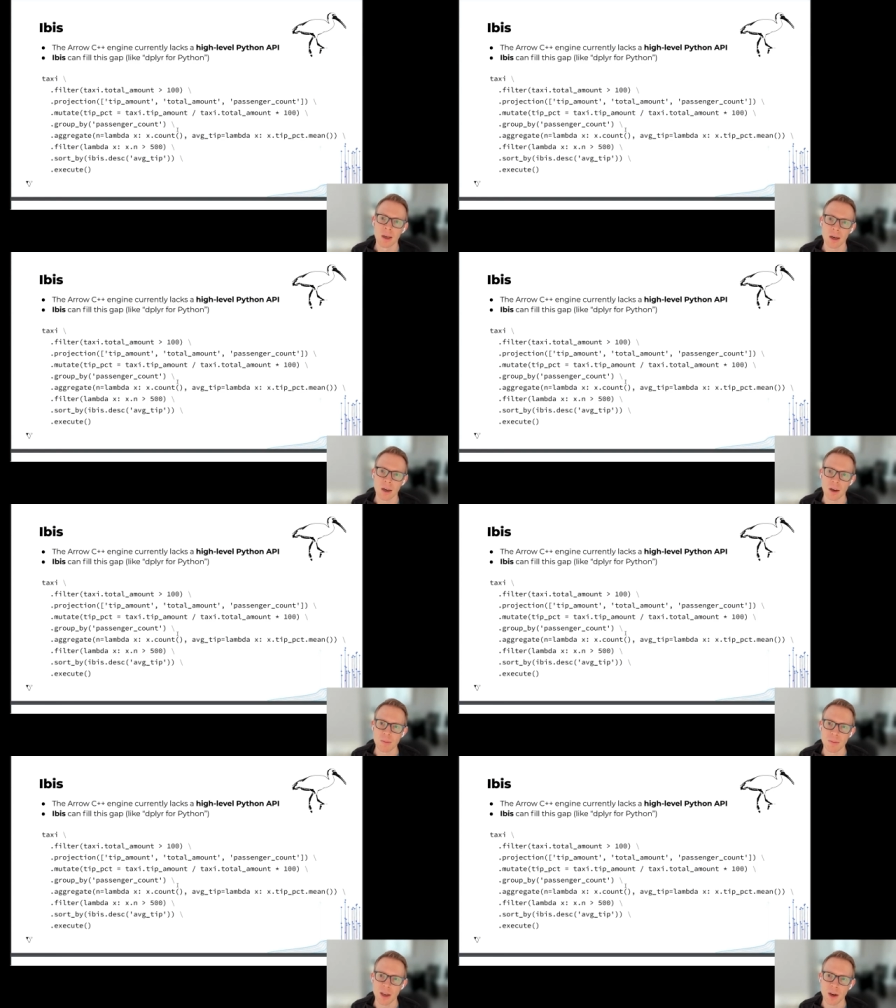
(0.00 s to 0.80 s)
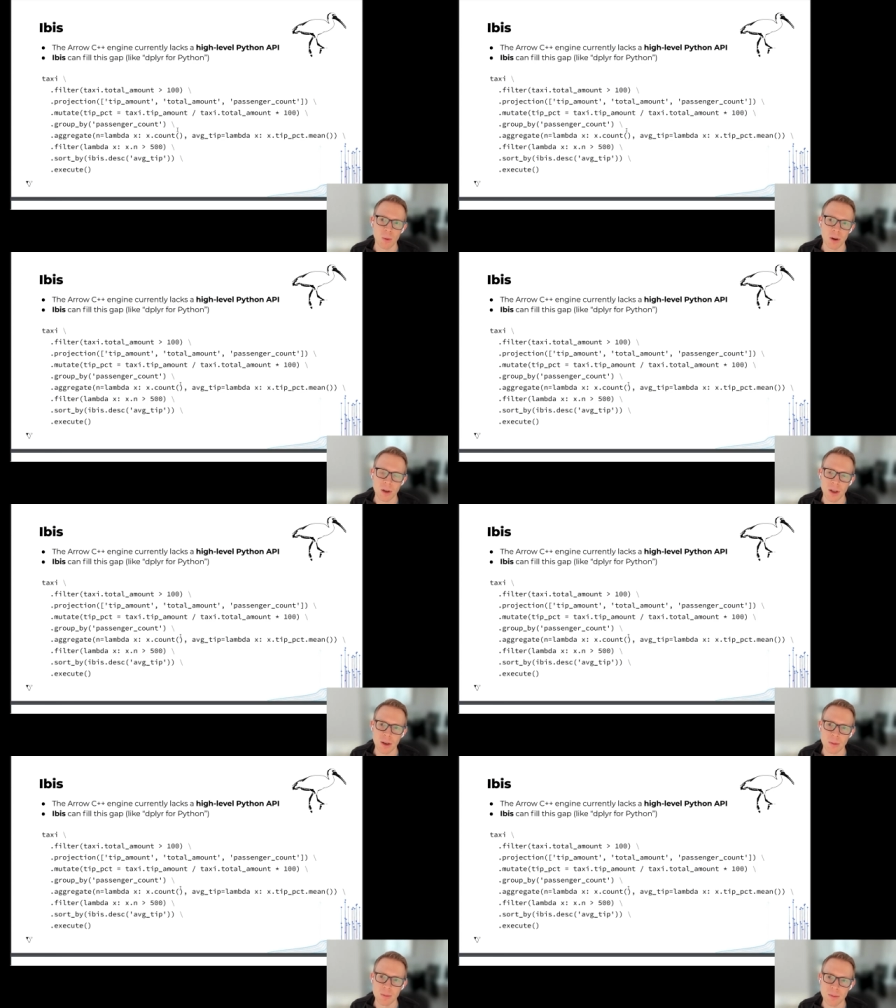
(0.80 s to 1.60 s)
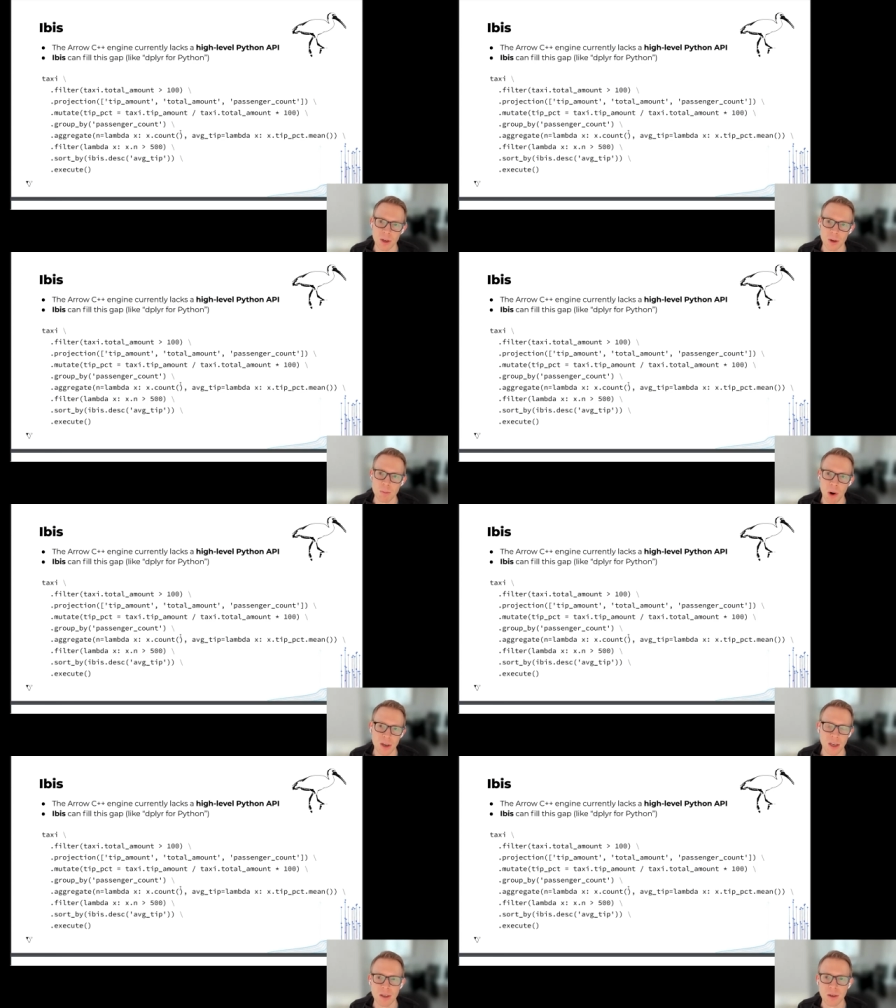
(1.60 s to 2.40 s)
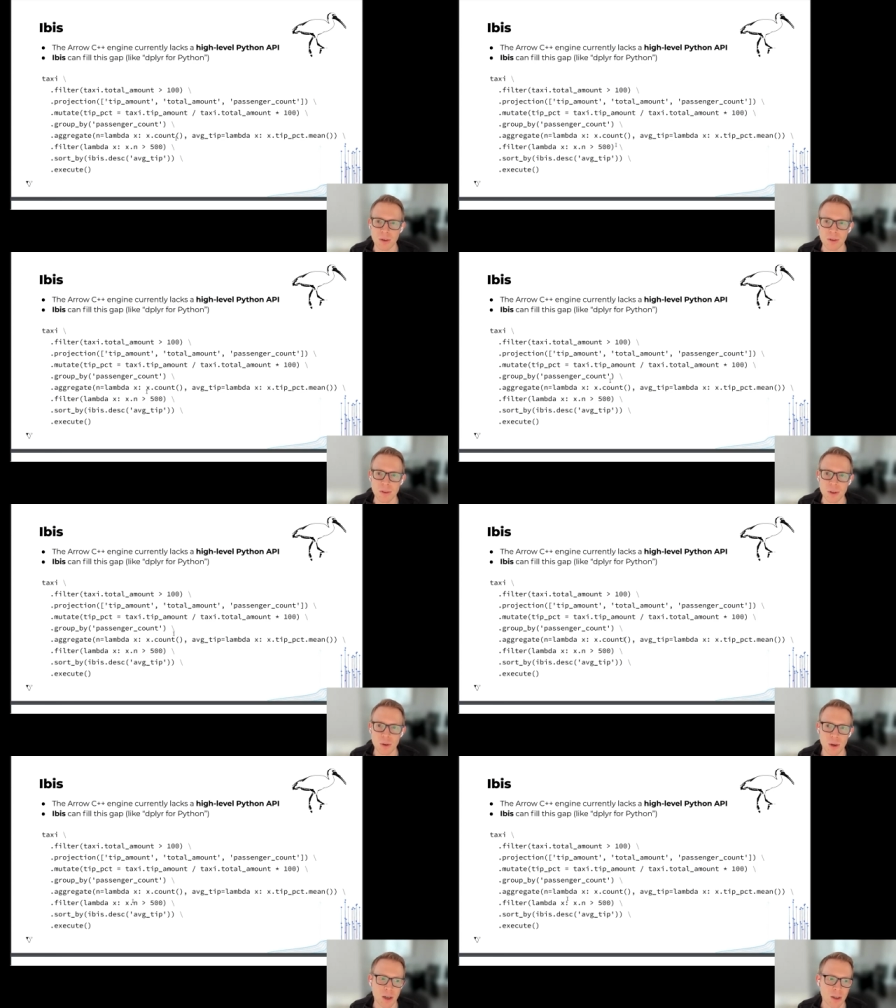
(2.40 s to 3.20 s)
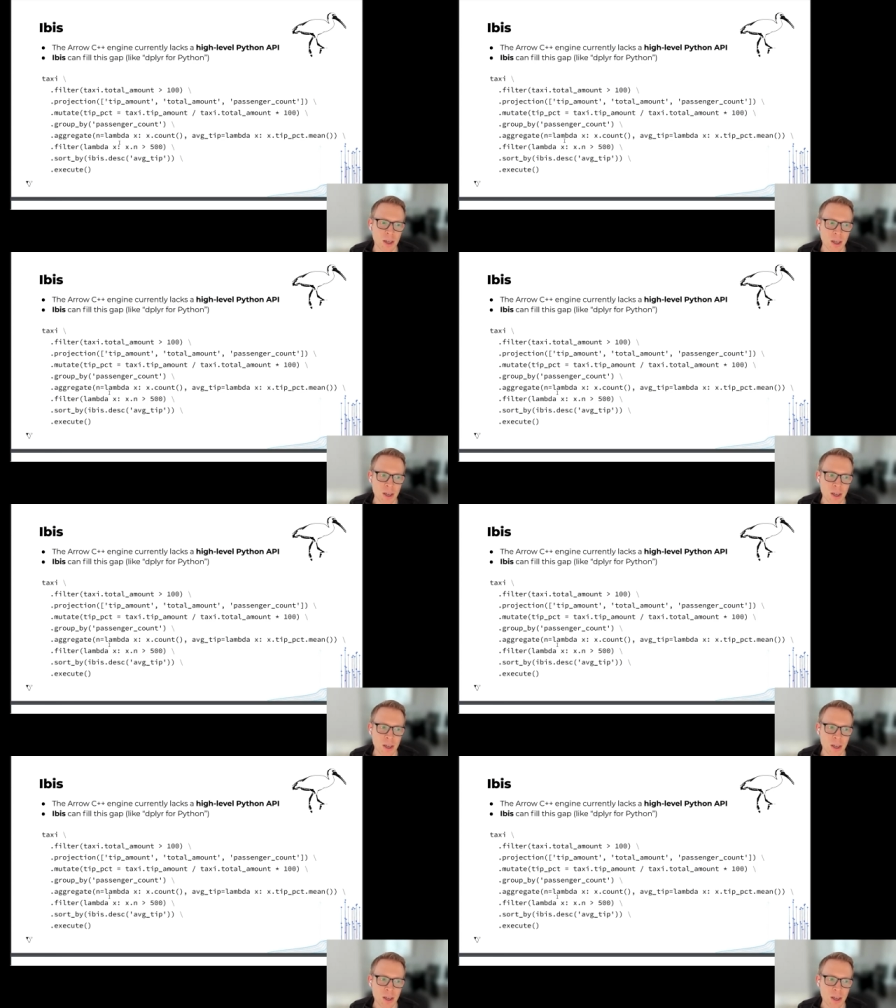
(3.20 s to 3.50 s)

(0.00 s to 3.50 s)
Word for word: um, and it will uh, you know bark at you if you uh,